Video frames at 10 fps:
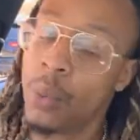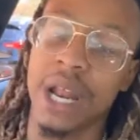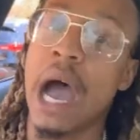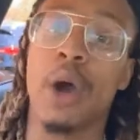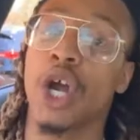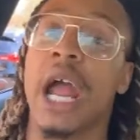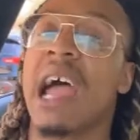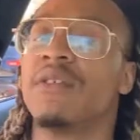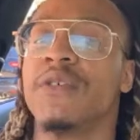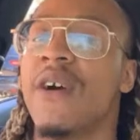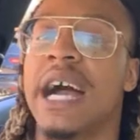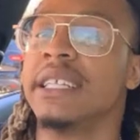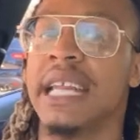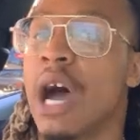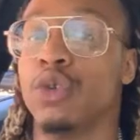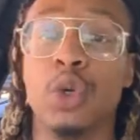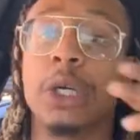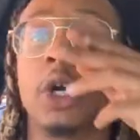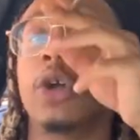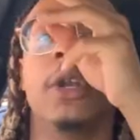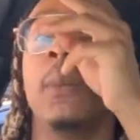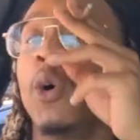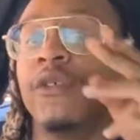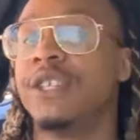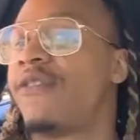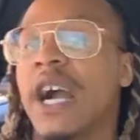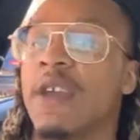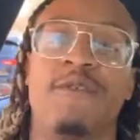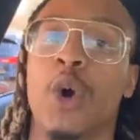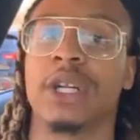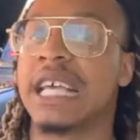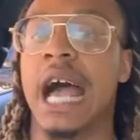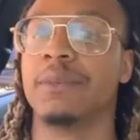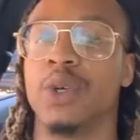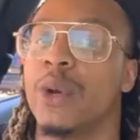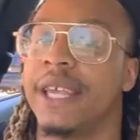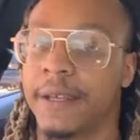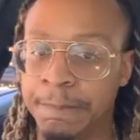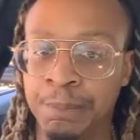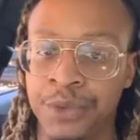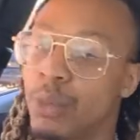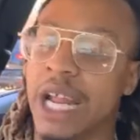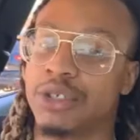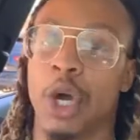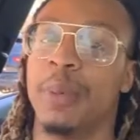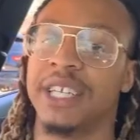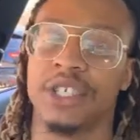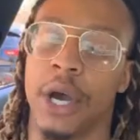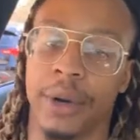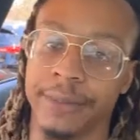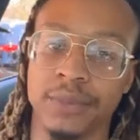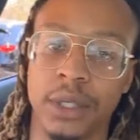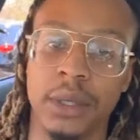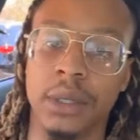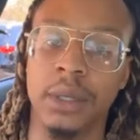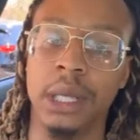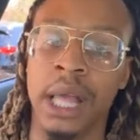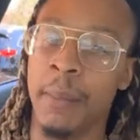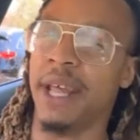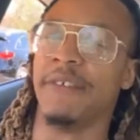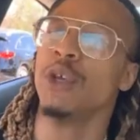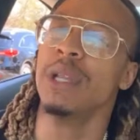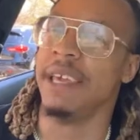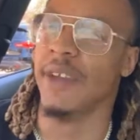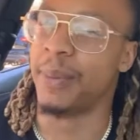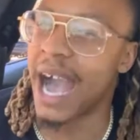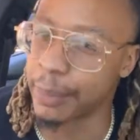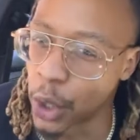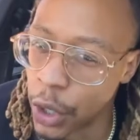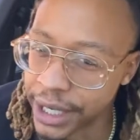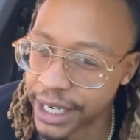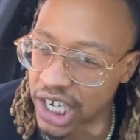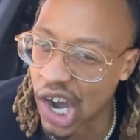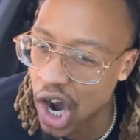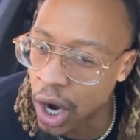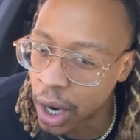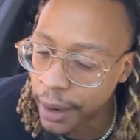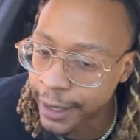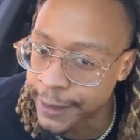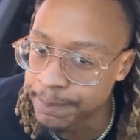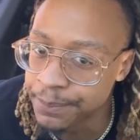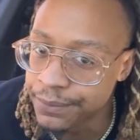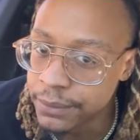without her ever finding out. You could go to the movies fucking 4 times a week without your bitch knowing. But if you leaving popcorn in the car,